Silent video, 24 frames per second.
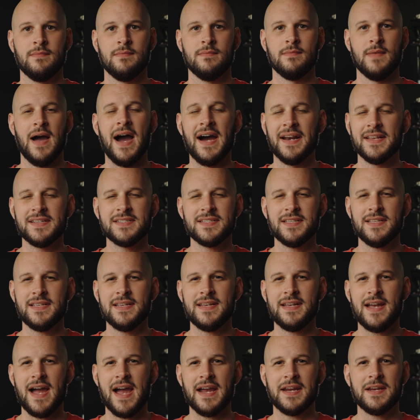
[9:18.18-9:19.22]

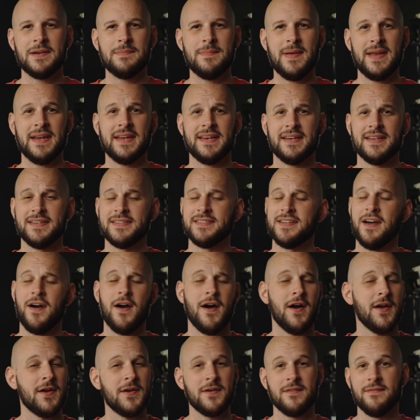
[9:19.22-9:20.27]
Honestly, I could make an
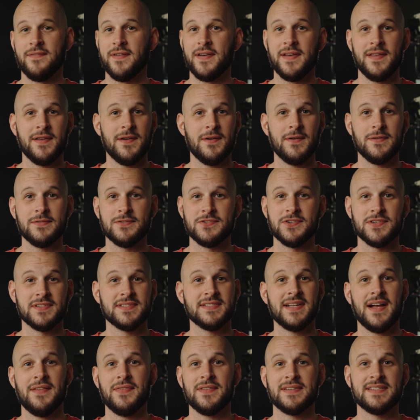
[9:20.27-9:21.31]
entire video just
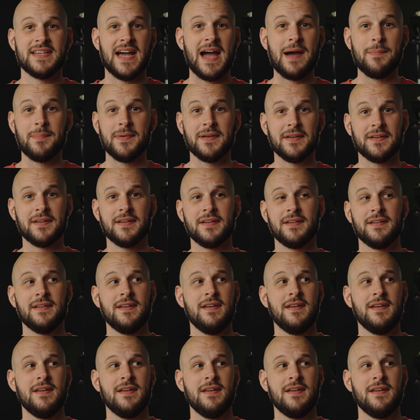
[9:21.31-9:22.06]
on the topic